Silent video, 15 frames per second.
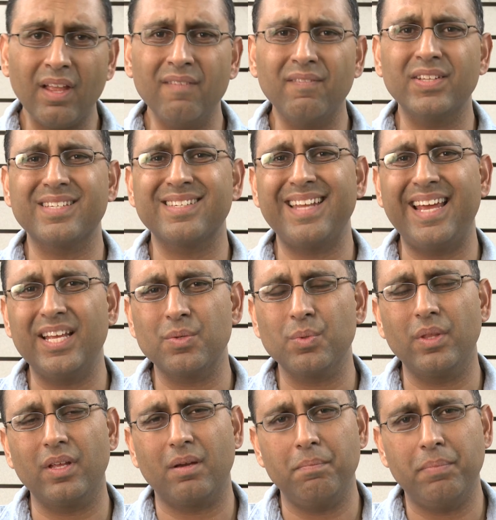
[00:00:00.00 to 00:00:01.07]
If it stays
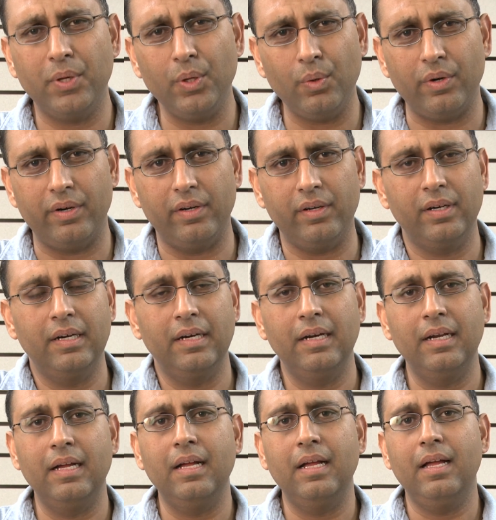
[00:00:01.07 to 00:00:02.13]
with the computer,
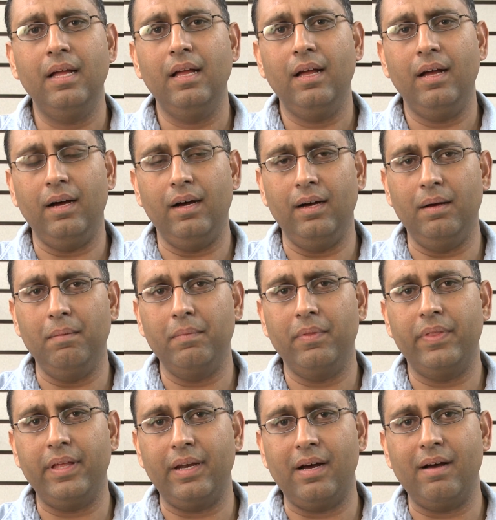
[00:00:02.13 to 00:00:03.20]
um,
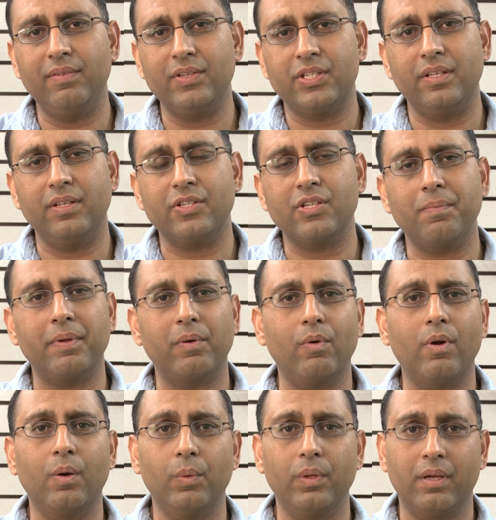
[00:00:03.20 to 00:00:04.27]
then obviously there's something
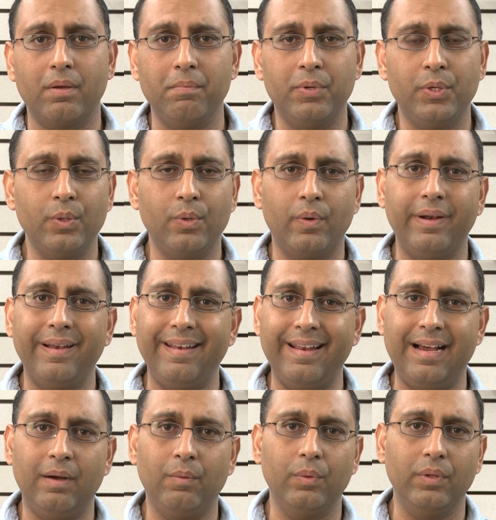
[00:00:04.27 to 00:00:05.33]
wrong with the computer and
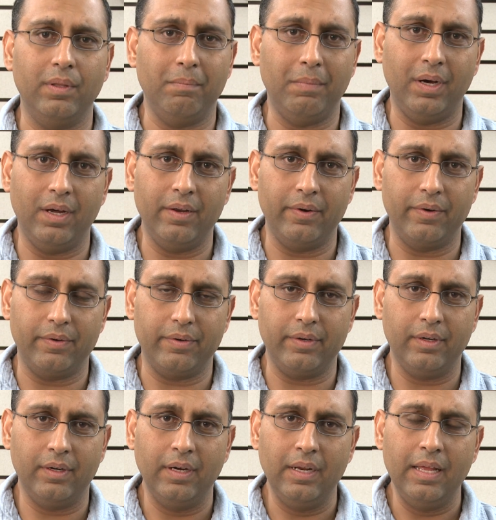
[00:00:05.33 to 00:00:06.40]
not with the
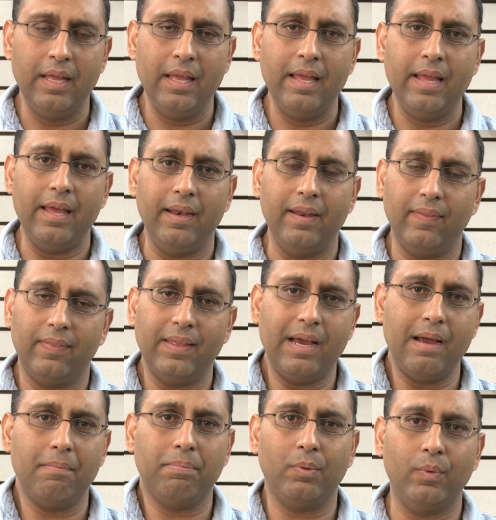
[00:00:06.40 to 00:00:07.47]
monitor. And at
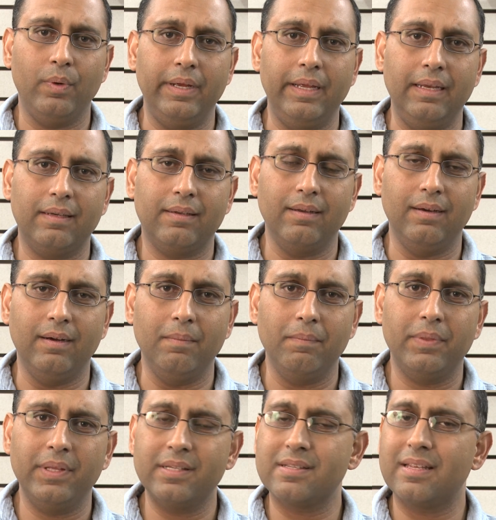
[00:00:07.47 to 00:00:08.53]
that point, um,
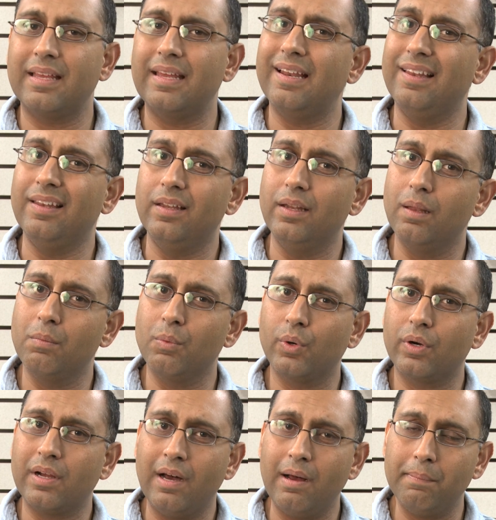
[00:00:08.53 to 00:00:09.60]
things can get a little
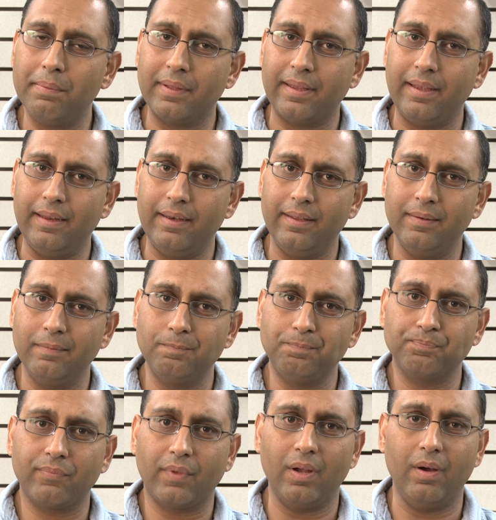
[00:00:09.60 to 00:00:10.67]
more complicated
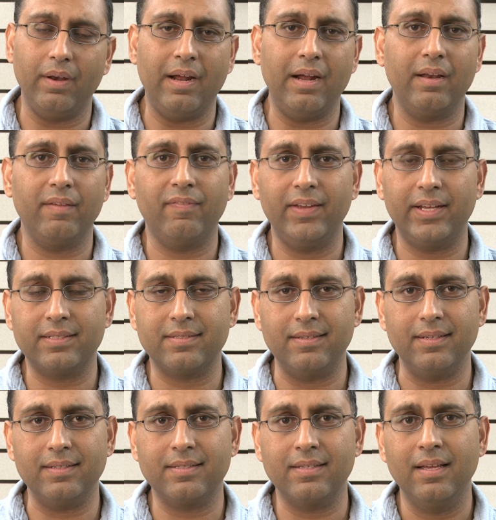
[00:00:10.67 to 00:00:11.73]
on how to fix
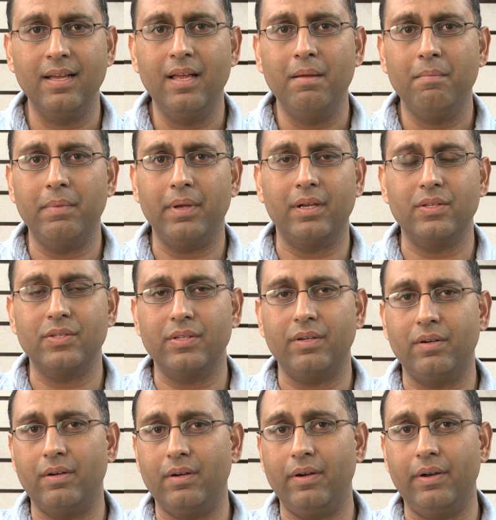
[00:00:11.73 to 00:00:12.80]
this, because
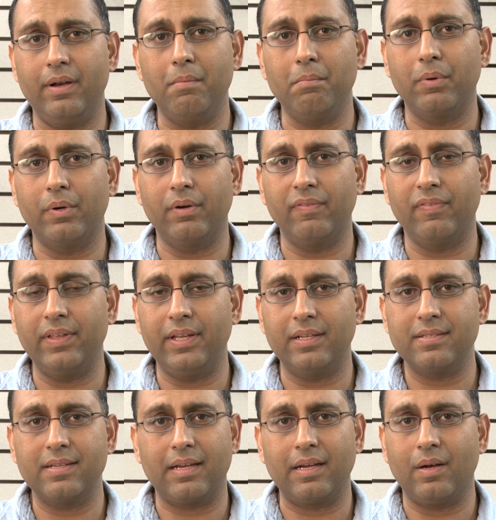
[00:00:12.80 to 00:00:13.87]
there are a number of
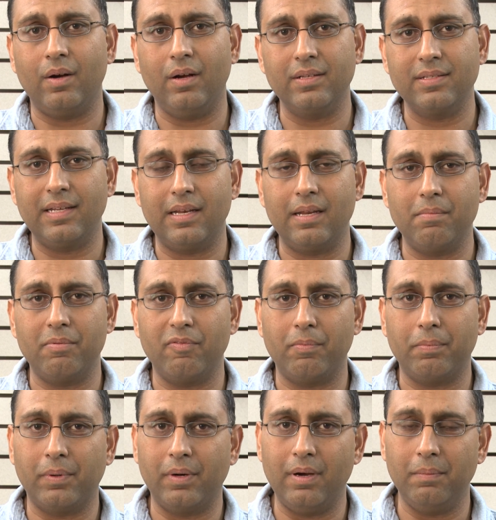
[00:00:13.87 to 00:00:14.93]
things that can cause that type of a
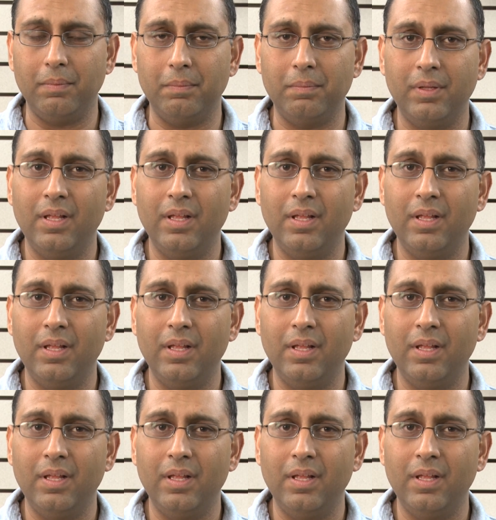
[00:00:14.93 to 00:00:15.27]
problem.